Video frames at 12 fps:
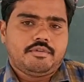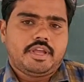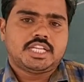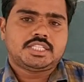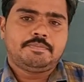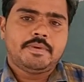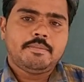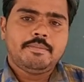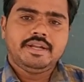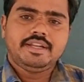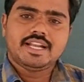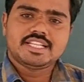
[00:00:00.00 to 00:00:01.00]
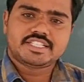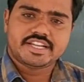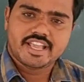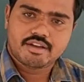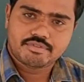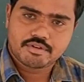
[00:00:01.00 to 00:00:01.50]
experimental
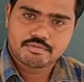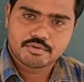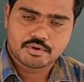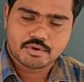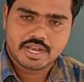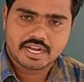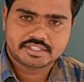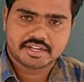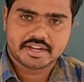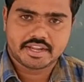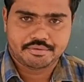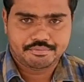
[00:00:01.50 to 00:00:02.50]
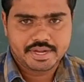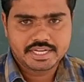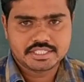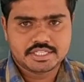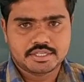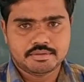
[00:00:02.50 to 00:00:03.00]
study of a photoelectric
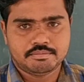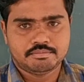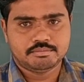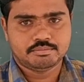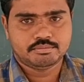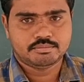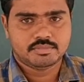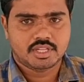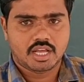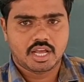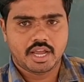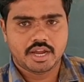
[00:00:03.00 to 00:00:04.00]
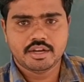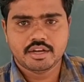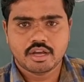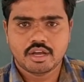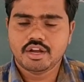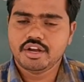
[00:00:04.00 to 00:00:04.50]
effect and
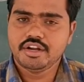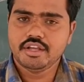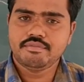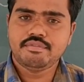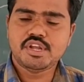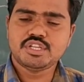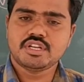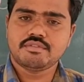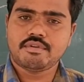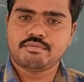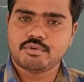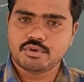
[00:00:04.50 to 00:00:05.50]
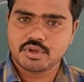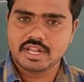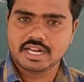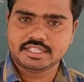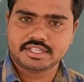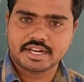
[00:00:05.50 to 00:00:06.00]
definition of a
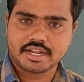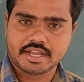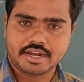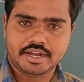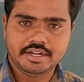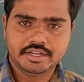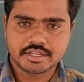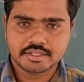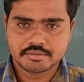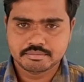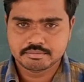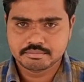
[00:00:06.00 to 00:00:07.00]
photoelectric current,